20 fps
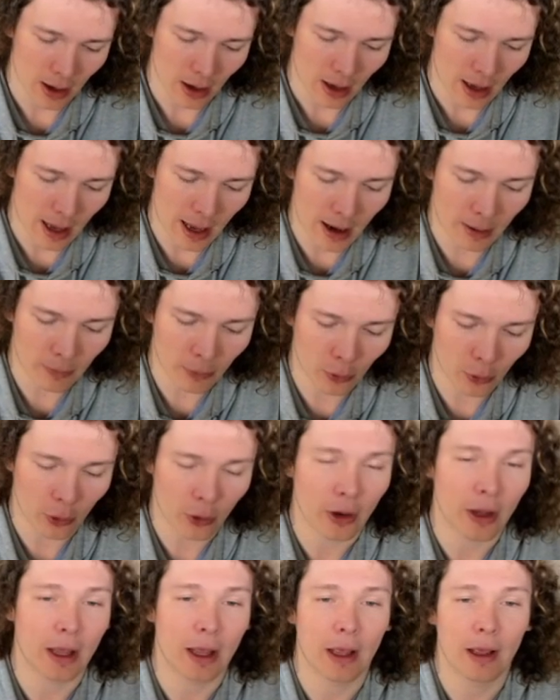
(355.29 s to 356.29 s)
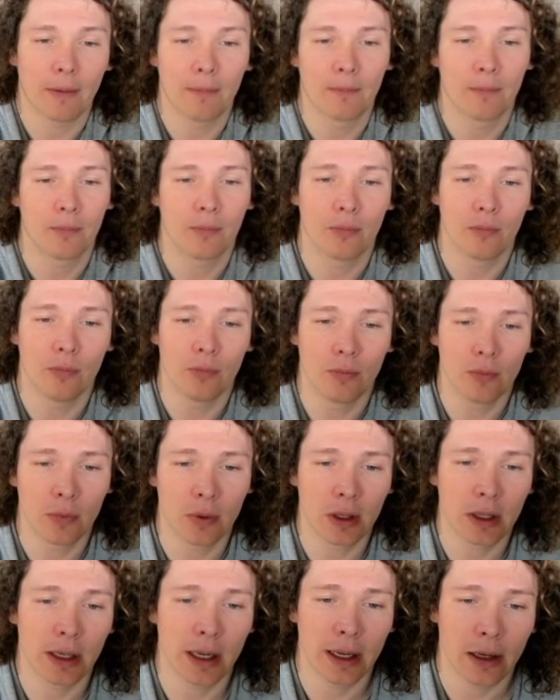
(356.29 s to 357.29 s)
our boy
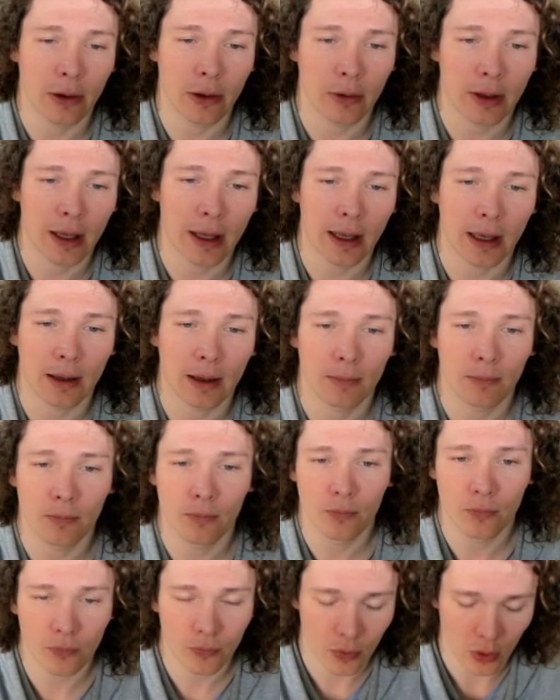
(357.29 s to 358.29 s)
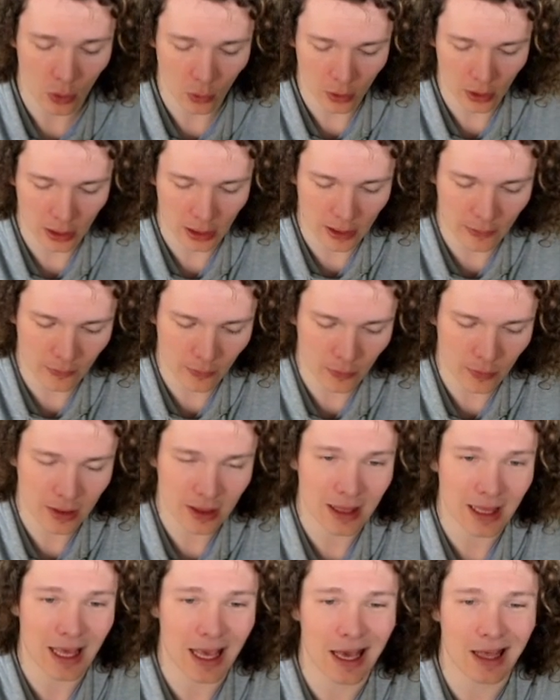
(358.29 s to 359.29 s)
Nidoking. We're going to give it with
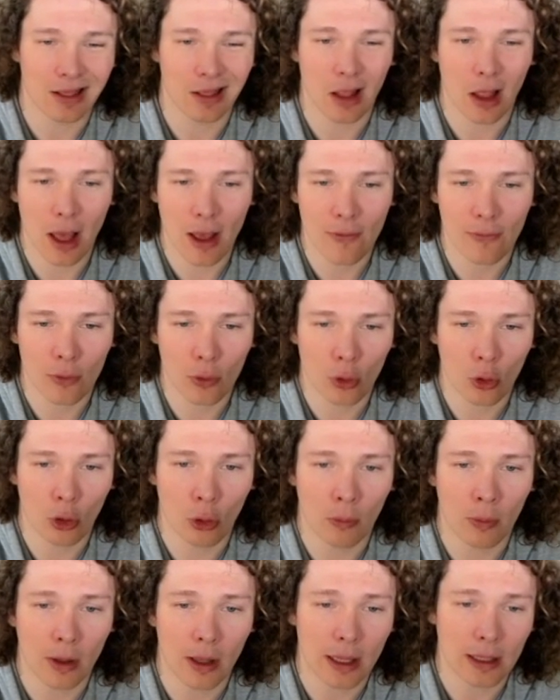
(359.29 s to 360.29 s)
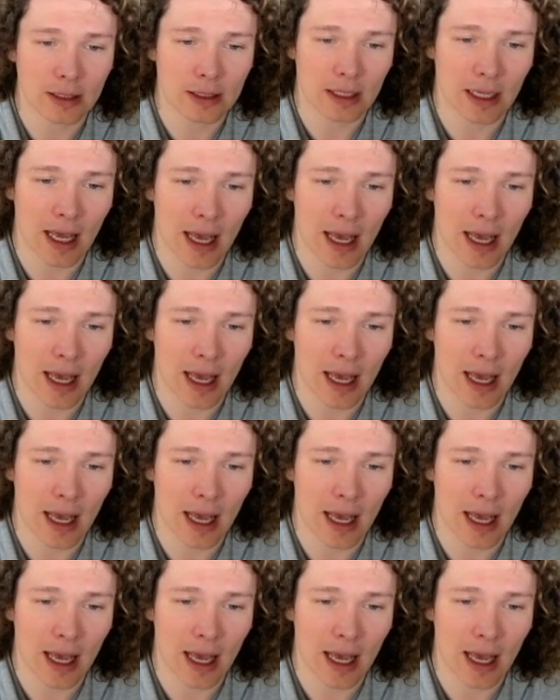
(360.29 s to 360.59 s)
the Life Orb. It's going to